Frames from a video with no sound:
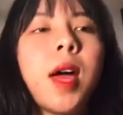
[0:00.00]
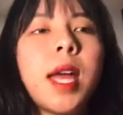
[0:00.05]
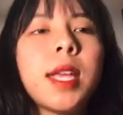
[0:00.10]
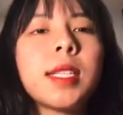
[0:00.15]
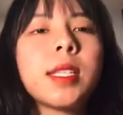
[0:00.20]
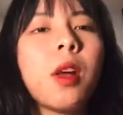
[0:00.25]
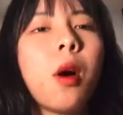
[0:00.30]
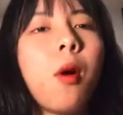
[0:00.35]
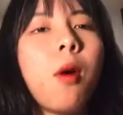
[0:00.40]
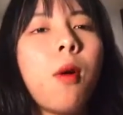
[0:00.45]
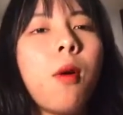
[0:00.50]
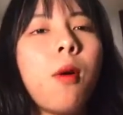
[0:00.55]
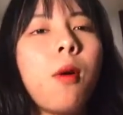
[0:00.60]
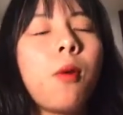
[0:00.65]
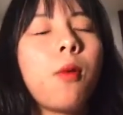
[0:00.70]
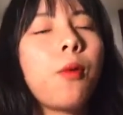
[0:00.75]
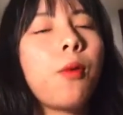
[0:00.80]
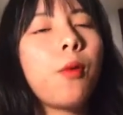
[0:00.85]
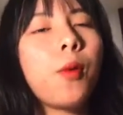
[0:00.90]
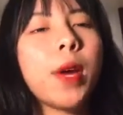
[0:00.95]

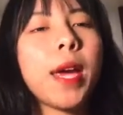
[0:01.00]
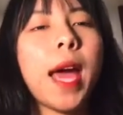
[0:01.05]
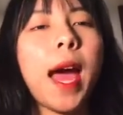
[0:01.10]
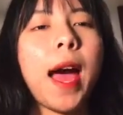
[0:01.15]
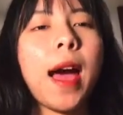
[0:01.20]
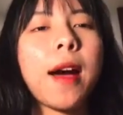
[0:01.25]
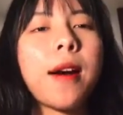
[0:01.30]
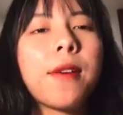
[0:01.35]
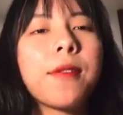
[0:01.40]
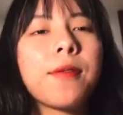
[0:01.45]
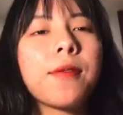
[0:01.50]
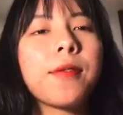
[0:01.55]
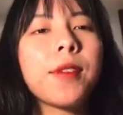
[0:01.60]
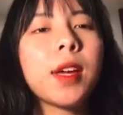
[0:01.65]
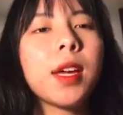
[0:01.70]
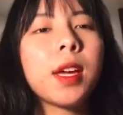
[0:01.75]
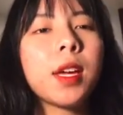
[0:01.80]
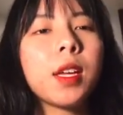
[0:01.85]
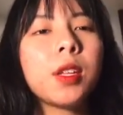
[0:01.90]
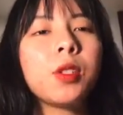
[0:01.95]
So we have
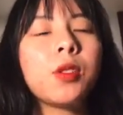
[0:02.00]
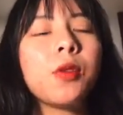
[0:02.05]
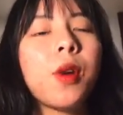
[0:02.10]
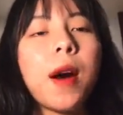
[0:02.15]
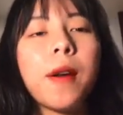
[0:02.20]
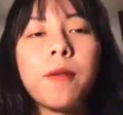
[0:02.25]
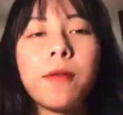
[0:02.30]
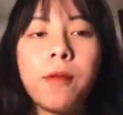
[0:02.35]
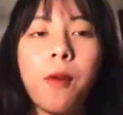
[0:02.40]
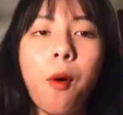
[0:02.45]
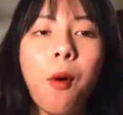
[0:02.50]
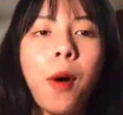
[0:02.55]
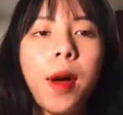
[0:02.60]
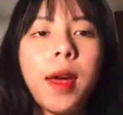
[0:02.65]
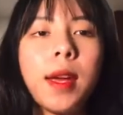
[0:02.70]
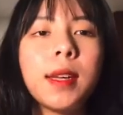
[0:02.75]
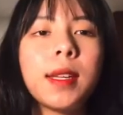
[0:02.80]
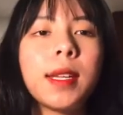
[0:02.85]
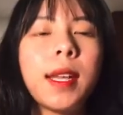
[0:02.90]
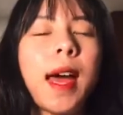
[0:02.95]
to
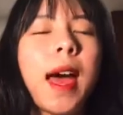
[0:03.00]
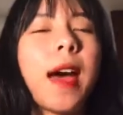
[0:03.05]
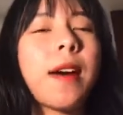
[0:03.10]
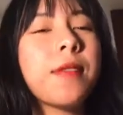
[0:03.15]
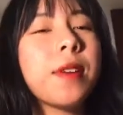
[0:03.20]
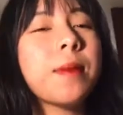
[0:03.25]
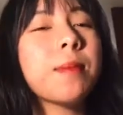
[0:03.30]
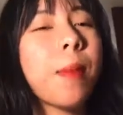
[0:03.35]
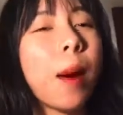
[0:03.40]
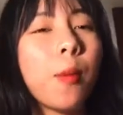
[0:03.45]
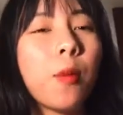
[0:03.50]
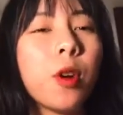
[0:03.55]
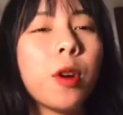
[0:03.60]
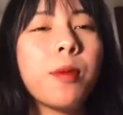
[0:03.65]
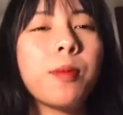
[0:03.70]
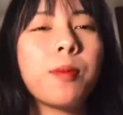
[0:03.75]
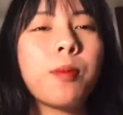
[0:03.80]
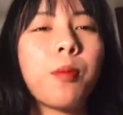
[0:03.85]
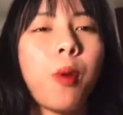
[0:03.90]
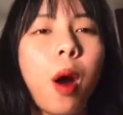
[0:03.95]
avoid having memory
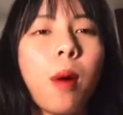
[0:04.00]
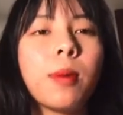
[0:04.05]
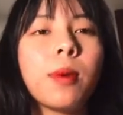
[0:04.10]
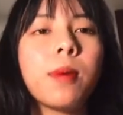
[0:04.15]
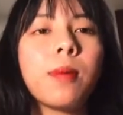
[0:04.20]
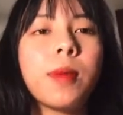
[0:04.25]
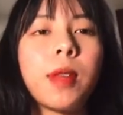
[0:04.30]
problem.